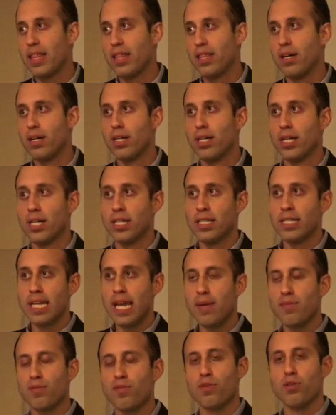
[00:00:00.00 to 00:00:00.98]
the
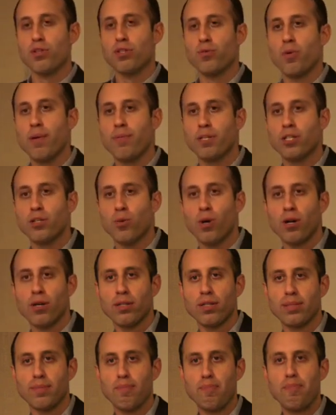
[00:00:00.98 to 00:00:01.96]
names for those
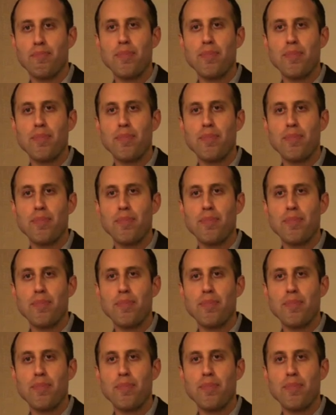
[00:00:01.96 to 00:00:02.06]
repertoires